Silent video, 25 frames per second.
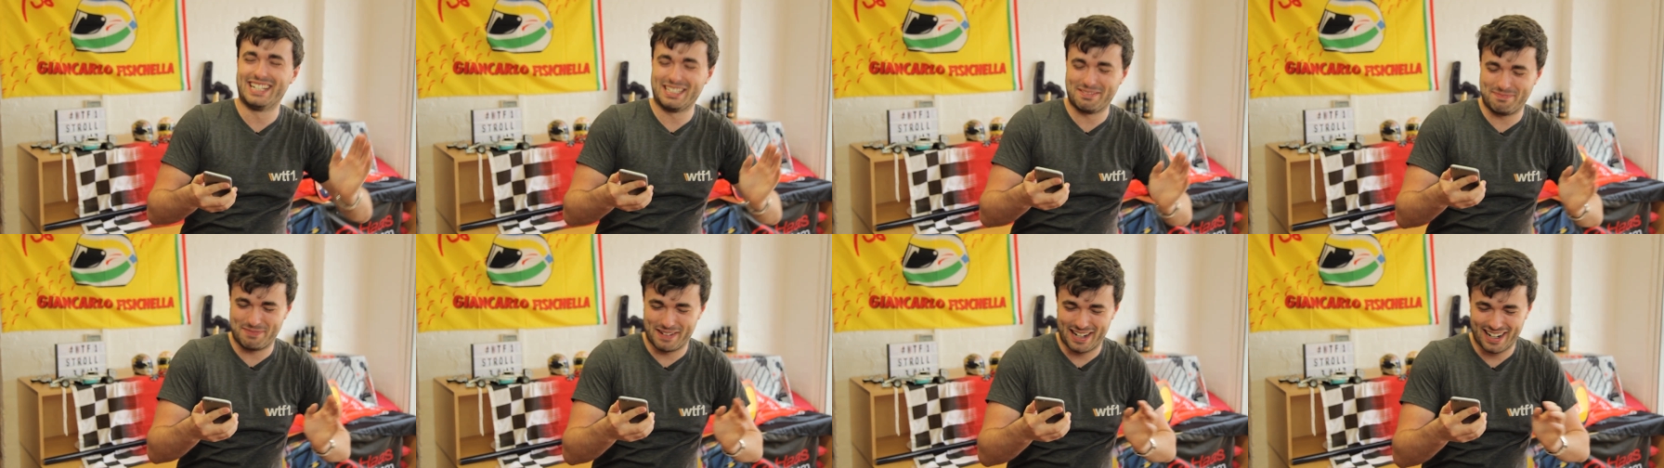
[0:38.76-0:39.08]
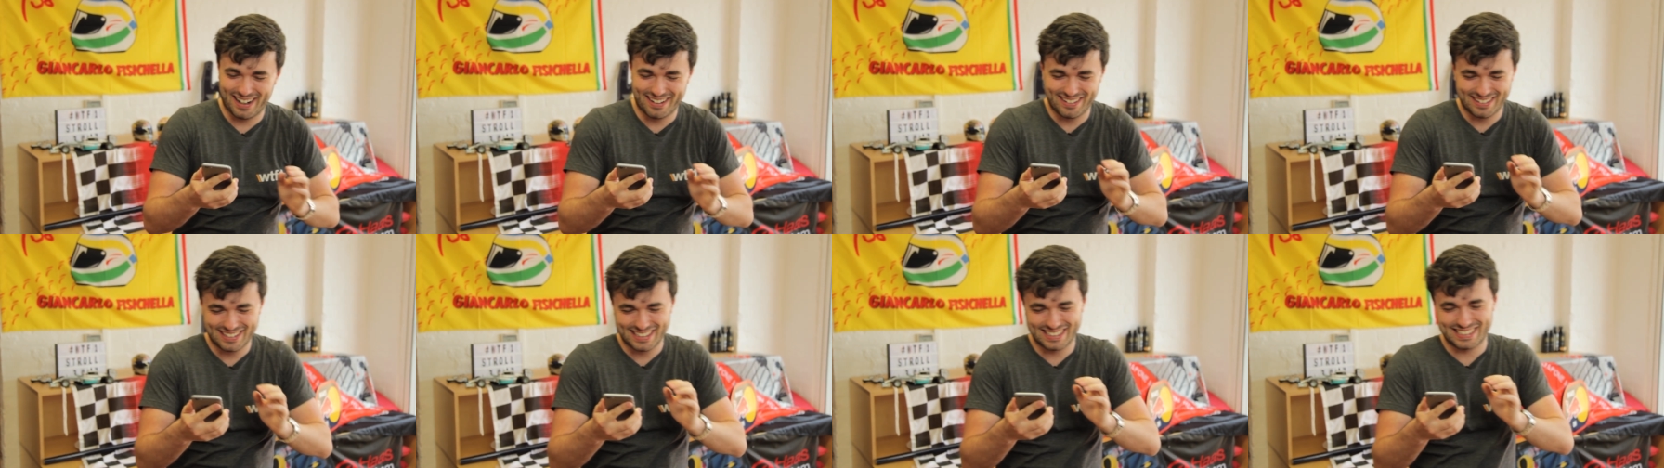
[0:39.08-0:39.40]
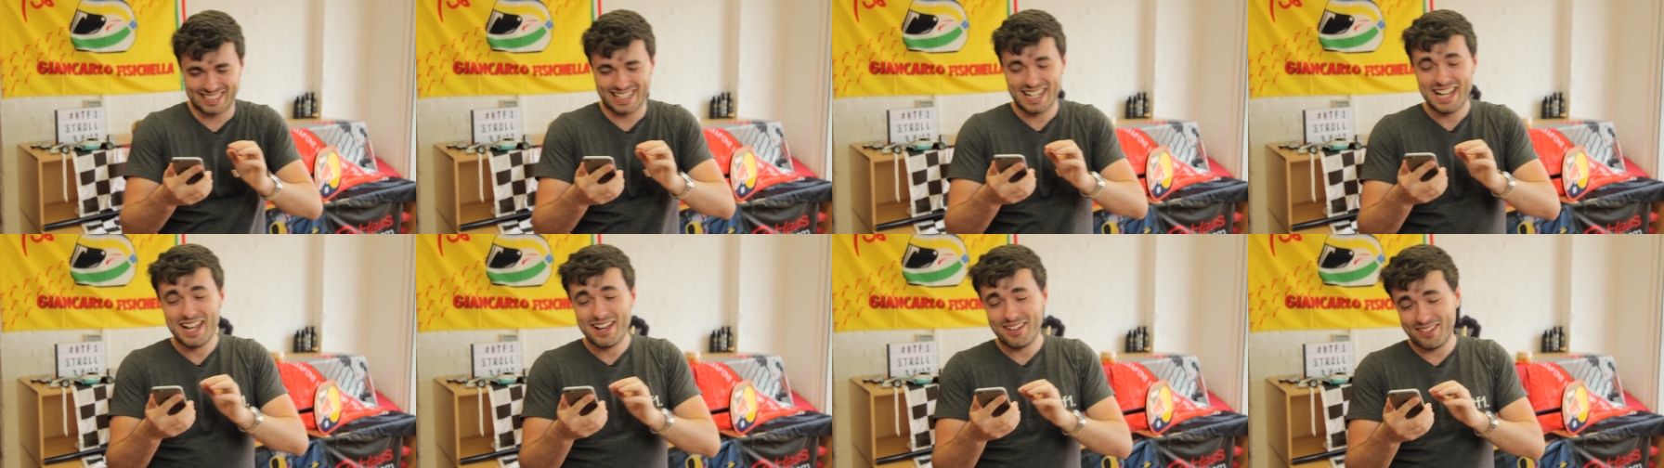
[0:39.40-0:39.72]
his
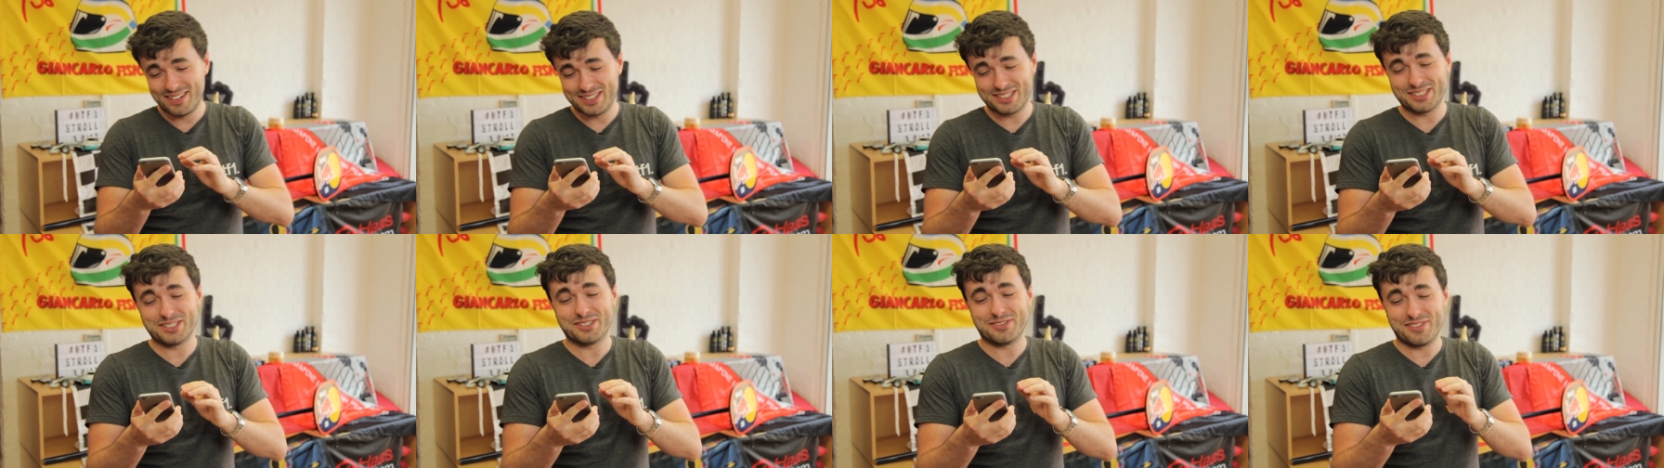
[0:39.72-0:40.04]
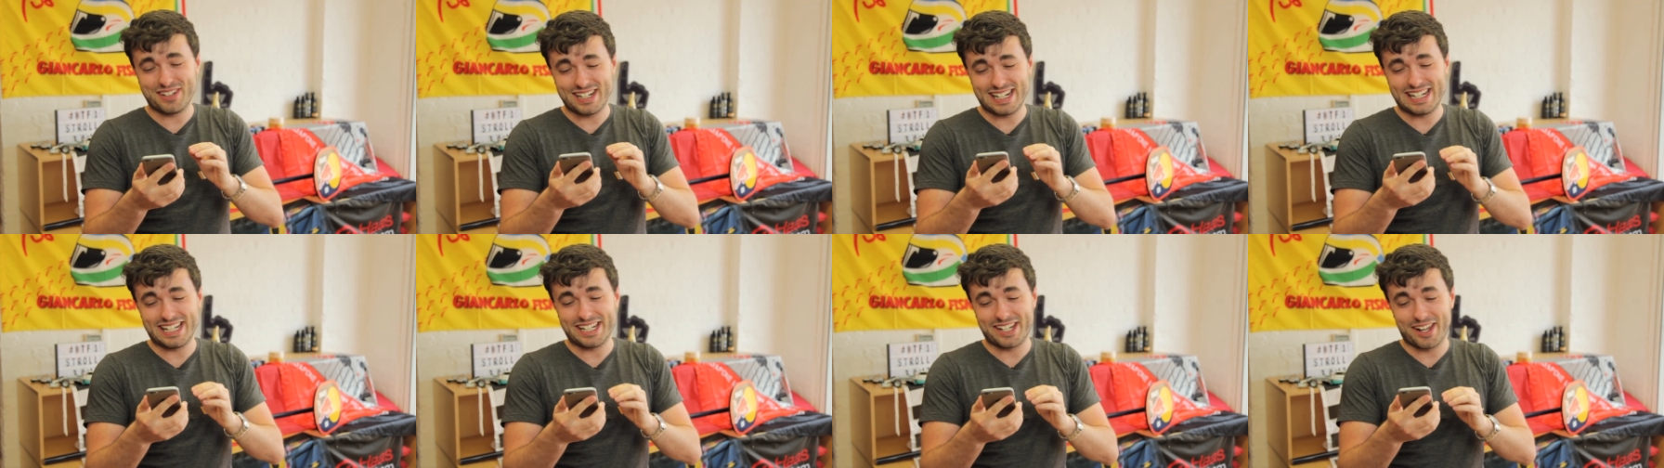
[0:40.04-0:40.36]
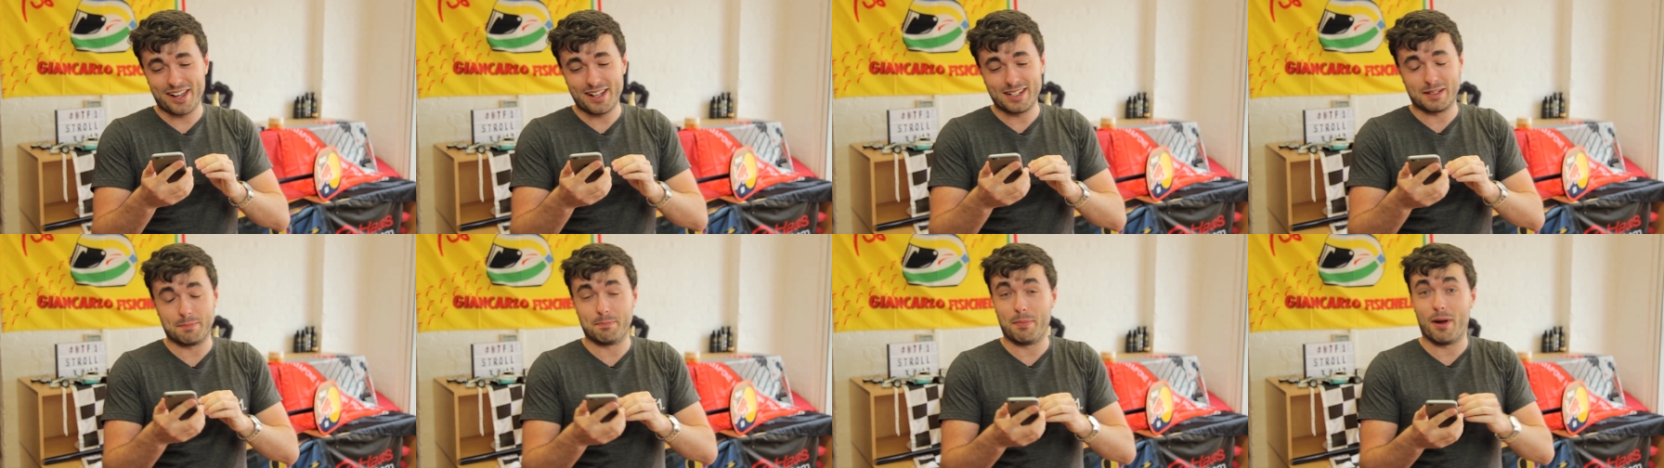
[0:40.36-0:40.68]
parents which is really
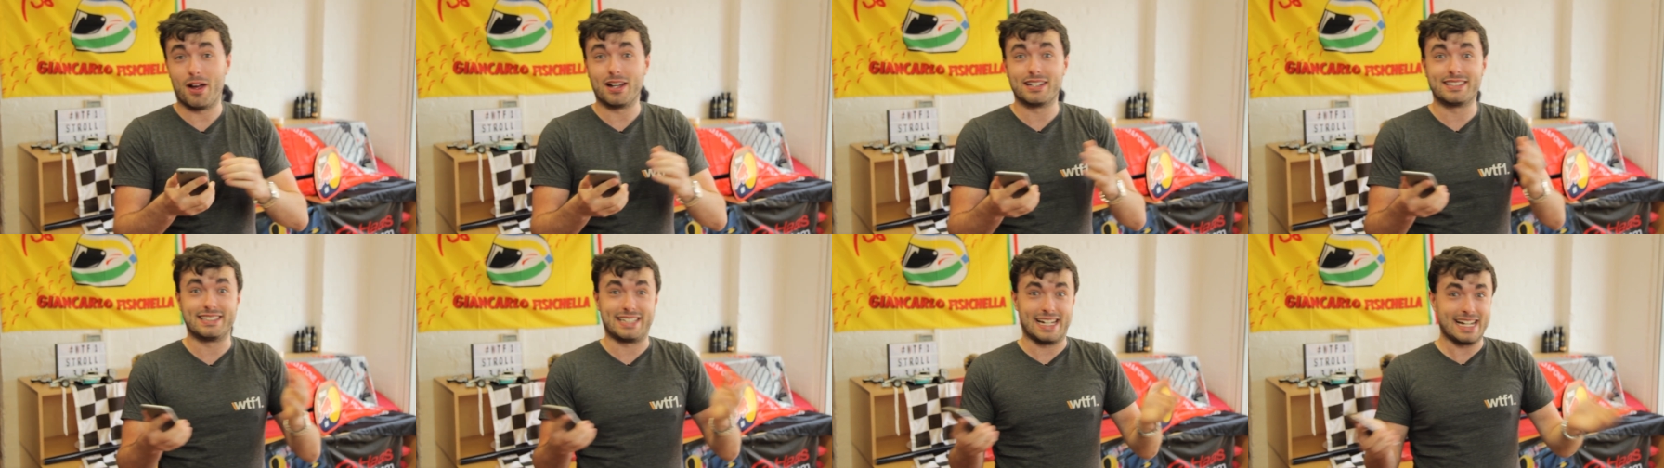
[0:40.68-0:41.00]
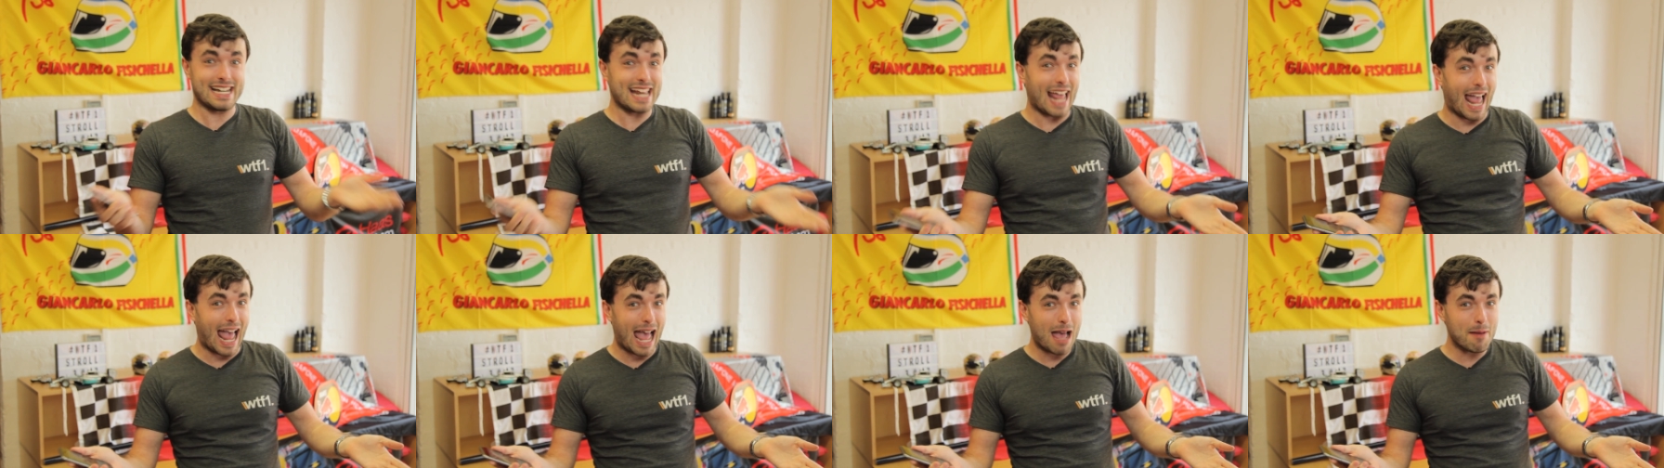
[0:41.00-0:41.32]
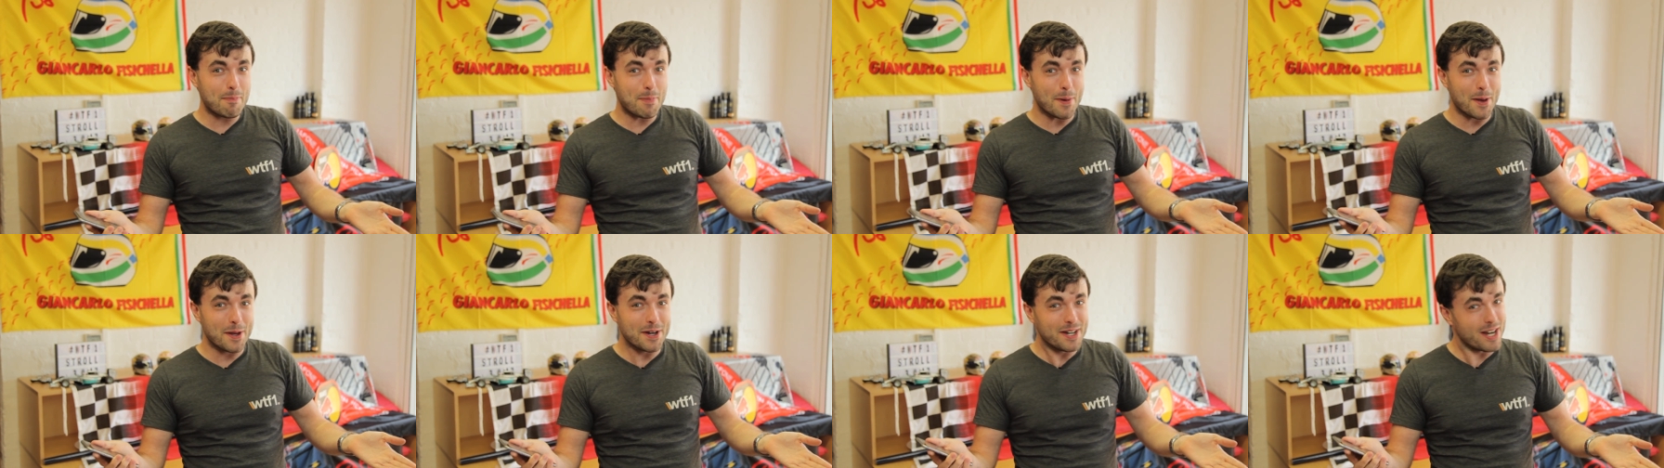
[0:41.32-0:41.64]
good but did it
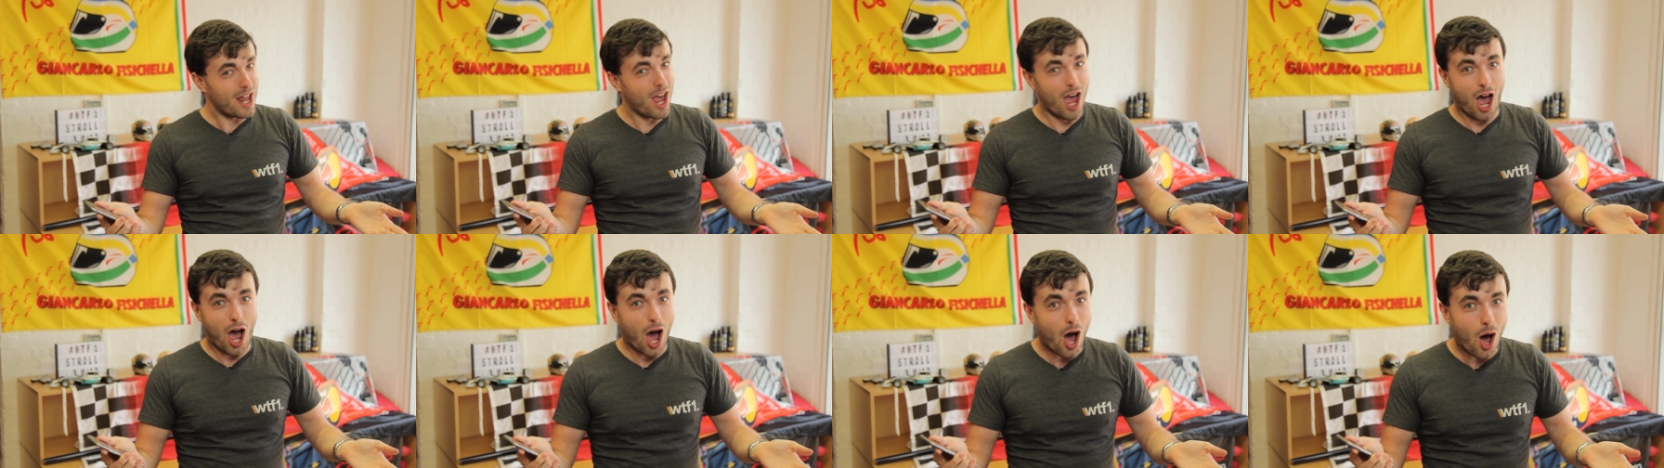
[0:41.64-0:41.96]
happen?